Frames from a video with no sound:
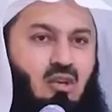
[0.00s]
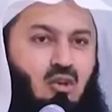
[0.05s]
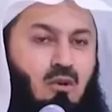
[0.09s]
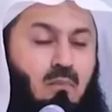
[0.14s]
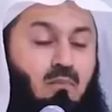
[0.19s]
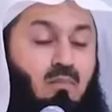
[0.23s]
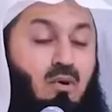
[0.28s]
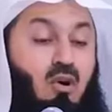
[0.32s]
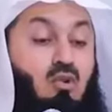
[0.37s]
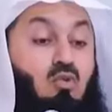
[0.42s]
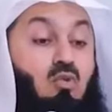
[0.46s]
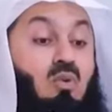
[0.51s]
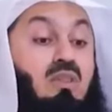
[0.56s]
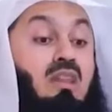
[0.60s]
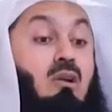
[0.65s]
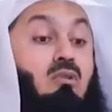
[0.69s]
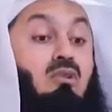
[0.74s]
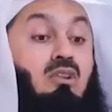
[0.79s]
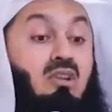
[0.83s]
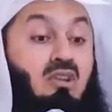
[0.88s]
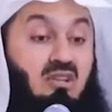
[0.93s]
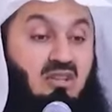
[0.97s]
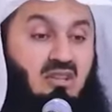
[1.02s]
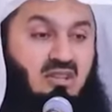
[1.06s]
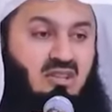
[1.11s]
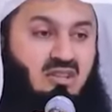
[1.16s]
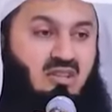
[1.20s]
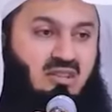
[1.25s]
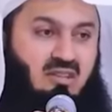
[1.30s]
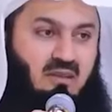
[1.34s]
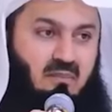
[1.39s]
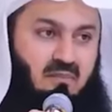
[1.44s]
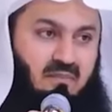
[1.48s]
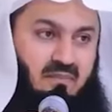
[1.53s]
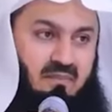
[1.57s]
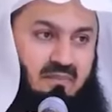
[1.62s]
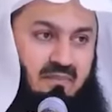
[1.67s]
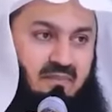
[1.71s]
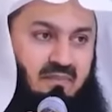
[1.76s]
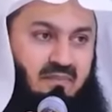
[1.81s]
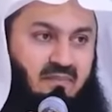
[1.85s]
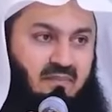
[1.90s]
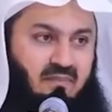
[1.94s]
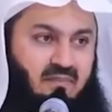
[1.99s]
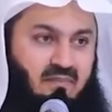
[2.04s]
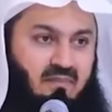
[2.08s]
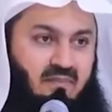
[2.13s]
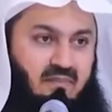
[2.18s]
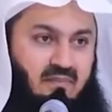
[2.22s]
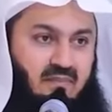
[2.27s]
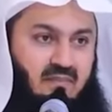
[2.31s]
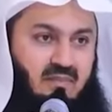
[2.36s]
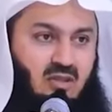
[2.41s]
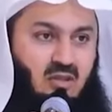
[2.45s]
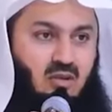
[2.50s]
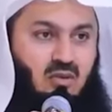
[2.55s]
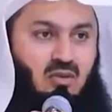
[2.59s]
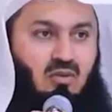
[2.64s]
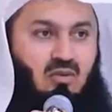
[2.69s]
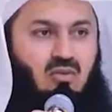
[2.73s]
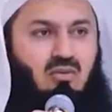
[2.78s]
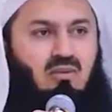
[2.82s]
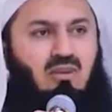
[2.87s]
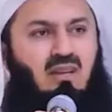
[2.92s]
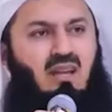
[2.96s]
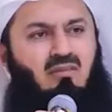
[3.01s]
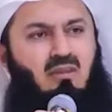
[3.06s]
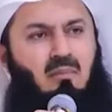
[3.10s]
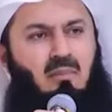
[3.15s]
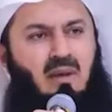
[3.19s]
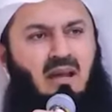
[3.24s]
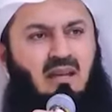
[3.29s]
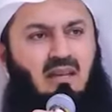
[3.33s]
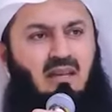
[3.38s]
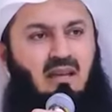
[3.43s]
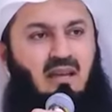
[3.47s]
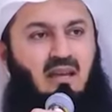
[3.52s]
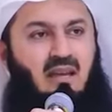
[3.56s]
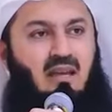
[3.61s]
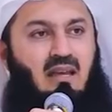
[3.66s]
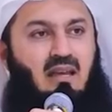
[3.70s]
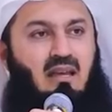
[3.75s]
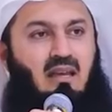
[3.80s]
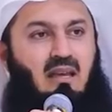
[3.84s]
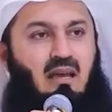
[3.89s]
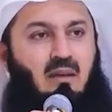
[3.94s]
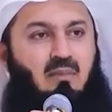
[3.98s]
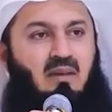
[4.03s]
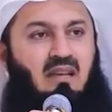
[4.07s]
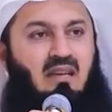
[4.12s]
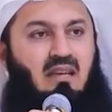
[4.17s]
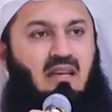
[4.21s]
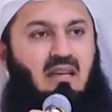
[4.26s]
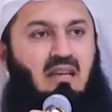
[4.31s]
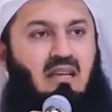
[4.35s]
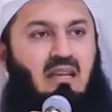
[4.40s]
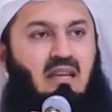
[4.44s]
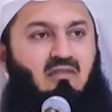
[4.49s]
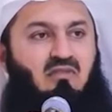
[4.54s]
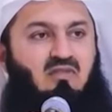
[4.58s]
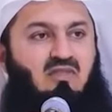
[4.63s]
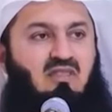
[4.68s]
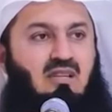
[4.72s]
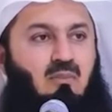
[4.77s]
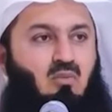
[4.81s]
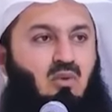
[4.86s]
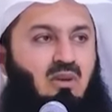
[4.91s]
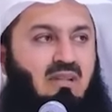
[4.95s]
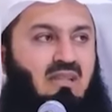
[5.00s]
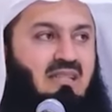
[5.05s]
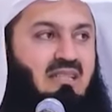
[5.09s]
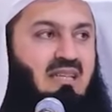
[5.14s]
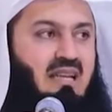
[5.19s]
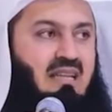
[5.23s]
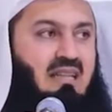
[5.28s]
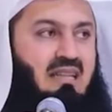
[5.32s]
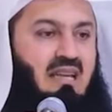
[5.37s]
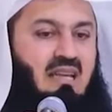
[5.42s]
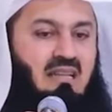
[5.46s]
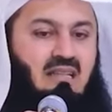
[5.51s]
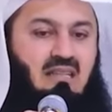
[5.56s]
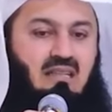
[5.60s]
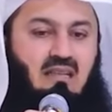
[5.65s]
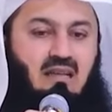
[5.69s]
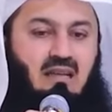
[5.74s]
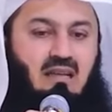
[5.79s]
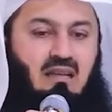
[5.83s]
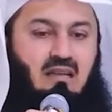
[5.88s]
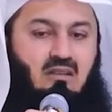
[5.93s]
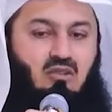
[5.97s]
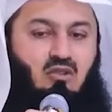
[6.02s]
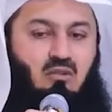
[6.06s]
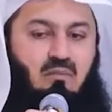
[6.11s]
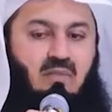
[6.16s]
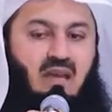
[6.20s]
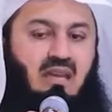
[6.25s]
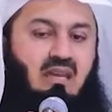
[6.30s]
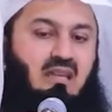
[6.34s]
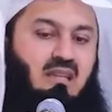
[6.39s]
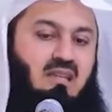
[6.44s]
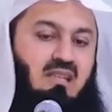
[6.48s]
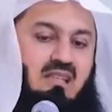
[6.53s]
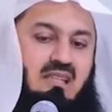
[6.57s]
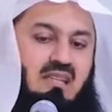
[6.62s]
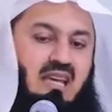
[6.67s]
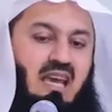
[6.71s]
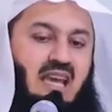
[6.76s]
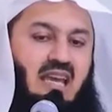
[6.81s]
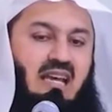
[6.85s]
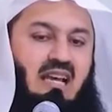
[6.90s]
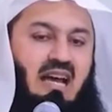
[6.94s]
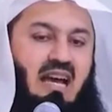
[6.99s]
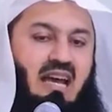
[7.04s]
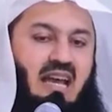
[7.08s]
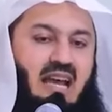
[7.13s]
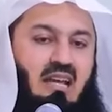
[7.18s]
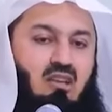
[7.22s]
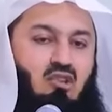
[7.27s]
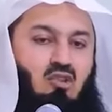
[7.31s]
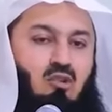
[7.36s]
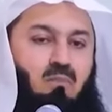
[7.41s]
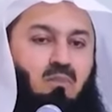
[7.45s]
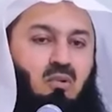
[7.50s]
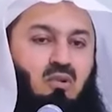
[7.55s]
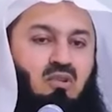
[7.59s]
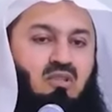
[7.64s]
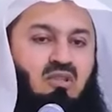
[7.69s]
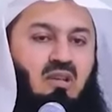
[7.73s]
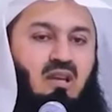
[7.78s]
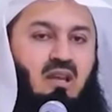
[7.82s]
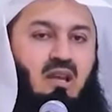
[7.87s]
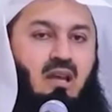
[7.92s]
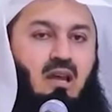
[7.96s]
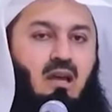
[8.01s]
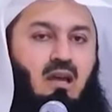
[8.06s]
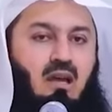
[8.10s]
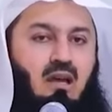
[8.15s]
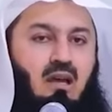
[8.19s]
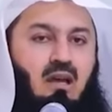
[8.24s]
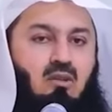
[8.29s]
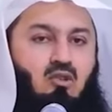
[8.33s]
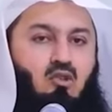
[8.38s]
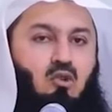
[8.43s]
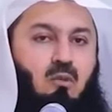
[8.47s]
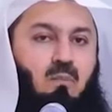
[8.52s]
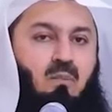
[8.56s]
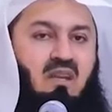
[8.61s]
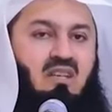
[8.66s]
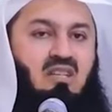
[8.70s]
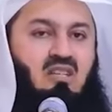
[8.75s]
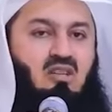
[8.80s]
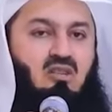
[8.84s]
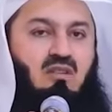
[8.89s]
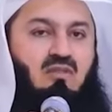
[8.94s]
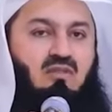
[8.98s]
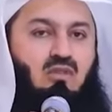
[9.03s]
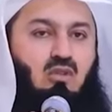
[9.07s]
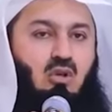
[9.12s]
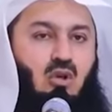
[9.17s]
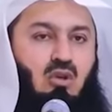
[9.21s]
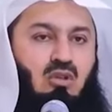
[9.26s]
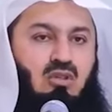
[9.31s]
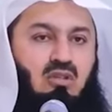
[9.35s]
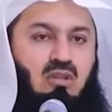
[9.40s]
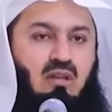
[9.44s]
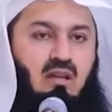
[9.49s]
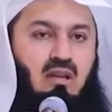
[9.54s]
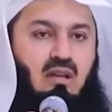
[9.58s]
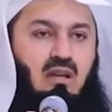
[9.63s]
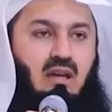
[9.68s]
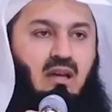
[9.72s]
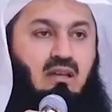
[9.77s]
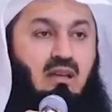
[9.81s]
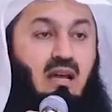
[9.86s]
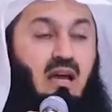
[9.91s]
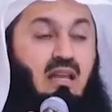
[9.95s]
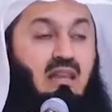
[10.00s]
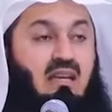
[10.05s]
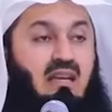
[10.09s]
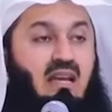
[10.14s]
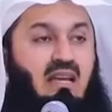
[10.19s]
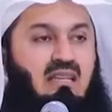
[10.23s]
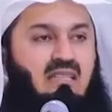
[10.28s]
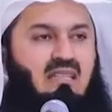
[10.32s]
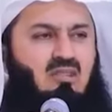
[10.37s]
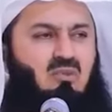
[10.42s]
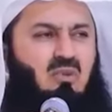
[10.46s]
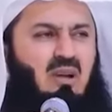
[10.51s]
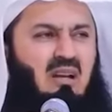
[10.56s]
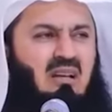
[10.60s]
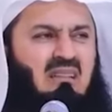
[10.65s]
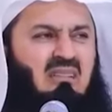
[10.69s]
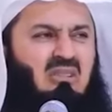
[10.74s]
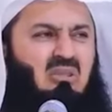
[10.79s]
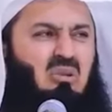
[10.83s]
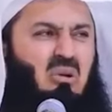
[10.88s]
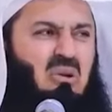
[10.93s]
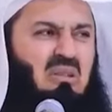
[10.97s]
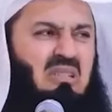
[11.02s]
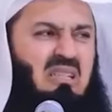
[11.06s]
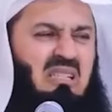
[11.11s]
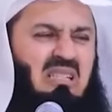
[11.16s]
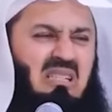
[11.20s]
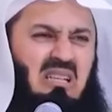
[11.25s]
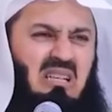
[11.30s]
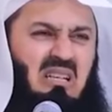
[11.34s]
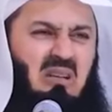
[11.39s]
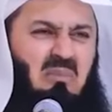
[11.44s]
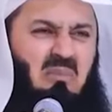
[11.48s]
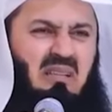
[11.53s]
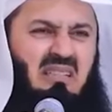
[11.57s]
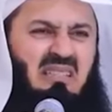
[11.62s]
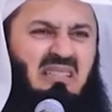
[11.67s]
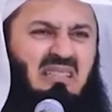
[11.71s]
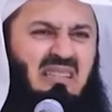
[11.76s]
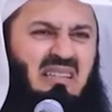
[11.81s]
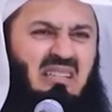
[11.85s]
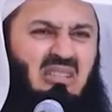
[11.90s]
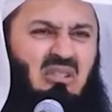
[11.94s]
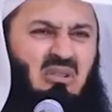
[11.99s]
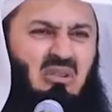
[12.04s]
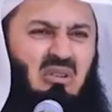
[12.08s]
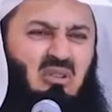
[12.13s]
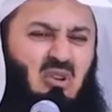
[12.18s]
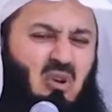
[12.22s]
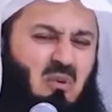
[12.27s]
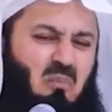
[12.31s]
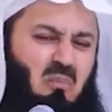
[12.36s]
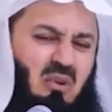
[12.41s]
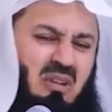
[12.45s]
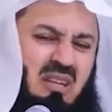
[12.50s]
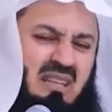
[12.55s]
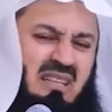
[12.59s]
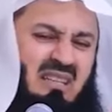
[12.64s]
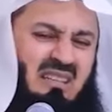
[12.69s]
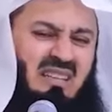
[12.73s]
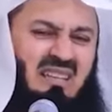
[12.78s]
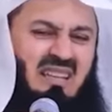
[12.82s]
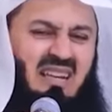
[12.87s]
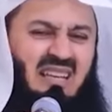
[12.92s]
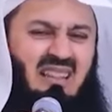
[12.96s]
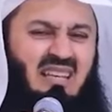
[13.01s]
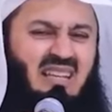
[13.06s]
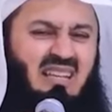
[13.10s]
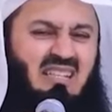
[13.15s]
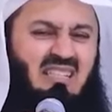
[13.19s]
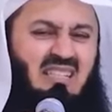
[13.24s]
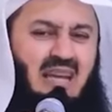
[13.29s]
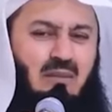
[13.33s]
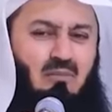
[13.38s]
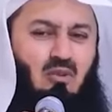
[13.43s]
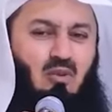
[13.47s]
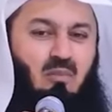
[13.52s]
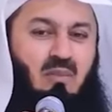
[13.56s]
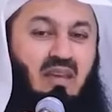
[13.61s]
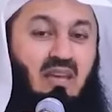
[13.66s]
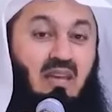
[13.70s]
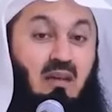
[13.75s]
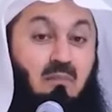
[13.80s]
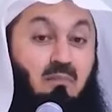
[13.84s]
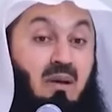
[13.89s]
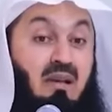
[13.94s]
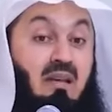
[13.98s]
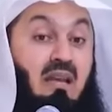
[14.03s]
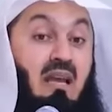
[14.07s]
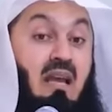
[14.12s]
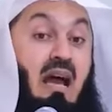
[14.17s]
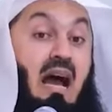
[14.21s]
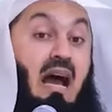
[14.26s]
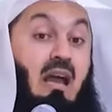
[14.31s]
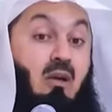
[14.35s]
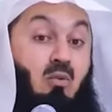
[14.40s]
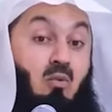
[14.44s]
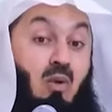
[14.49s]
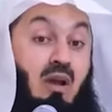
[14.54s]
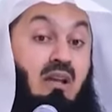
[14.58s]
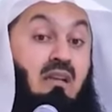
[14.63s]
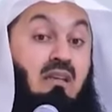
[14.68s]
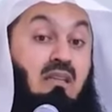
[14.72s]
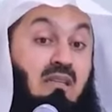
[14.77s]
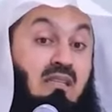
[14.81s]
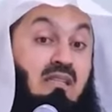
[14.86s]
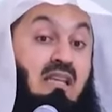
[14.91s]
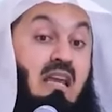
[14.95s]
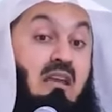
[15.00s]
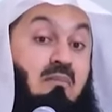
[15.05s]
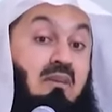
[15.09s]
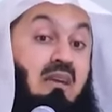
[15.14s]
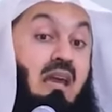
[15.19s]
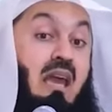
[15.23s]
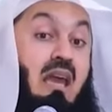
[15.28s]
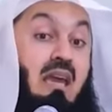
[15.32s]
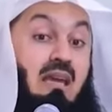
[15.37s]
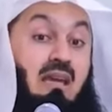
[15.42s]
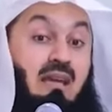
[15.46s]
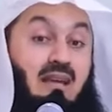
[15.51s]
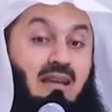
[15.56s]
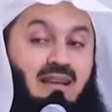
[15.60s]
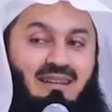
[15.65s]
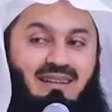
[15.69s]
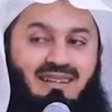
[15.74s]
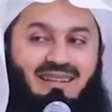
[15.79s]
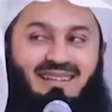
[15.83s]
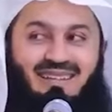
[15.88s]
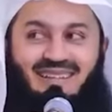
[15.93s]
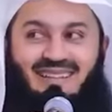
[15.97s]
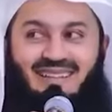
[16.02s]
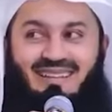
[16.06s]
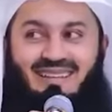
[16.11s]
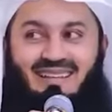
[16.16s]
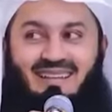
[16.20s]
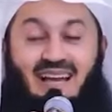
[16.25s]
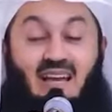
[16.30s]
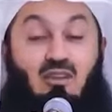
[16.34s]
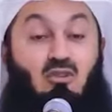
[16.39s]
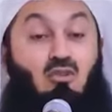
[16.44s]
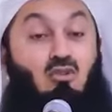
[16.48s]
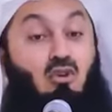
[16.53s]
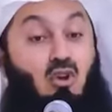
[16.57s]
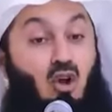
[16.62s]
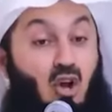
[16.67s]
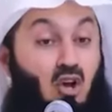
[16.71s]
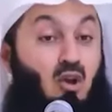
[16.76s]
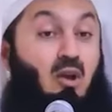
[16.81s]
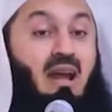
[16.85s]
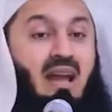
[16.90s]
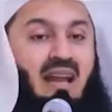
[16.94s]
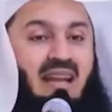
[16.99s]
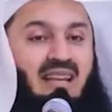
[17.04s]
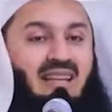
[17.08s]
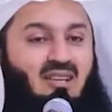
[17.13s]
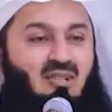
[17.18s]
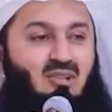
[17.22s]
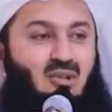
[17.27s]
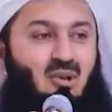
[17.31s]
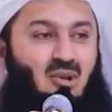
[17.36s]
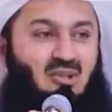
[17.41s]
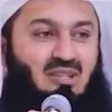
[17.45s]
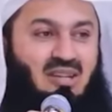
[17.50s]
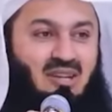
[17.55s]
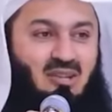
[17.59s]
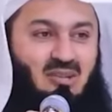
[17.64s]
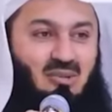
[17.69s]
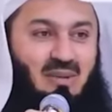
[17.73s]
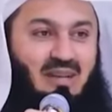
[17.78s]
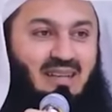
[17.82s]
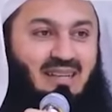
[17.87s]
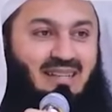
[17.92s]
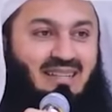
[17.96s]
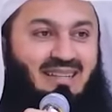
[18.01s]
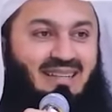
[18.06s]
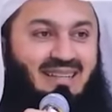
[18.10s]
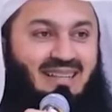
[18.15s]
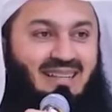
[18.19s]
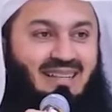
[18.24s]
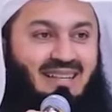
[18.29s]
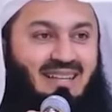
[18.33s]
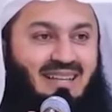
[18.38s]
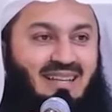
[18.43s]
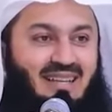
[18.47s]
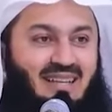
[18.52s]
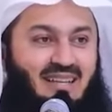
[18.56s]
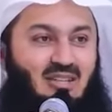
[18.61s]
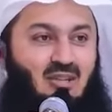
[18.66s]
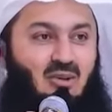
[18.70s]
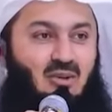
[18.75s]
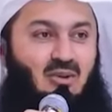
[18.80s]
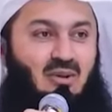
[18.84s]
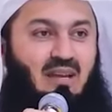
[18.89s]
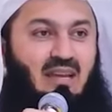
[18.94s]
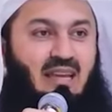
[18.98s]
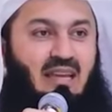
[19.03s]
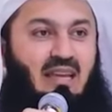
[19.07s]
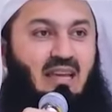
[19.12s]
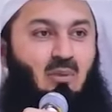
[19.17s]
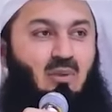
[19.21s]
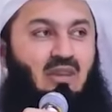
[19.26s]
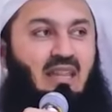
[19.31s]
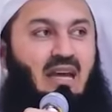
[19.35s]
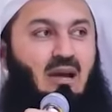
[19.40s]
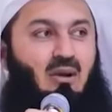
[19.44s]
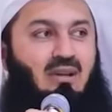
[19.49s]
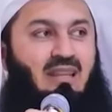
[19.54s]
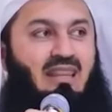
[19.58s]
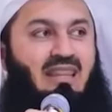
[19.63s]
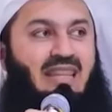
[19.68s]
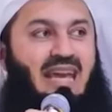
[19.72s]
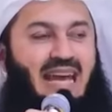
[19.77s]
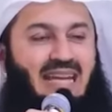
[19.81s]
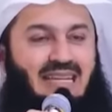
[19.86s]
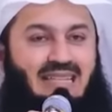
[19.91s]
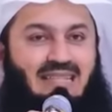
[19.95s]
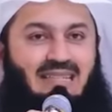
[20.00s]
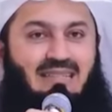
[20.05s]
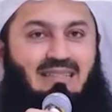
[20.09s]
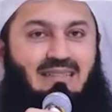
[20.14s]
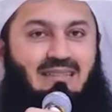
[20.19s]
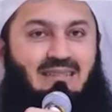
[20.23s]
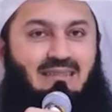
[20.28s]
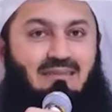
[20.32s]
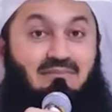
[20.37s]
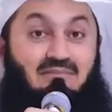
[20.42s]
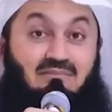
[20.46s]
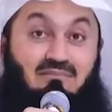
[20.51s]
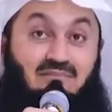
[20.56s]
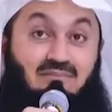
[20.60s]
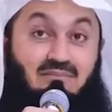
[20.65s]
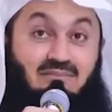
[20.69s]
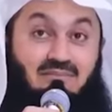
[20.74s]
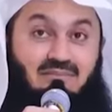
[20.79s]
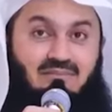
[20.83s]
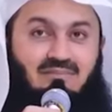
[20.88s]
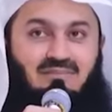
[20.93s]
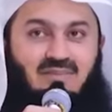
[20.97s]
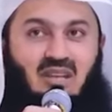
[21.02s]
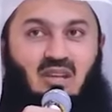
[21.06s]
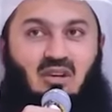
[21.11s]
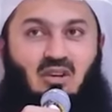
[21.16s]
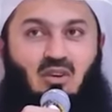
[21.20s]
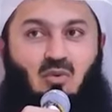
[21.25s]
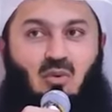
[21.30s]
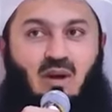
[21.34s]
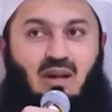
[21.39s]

your boat without criticism. So, never mind. I mean, if someone said that to make this cake, I had to put 2 pinches of salt. And the other guy says, well, salt is a little bit, it's not, don't put it in the next time you make it. But I want the same cake. You got to add the salt into it. So, without that, you know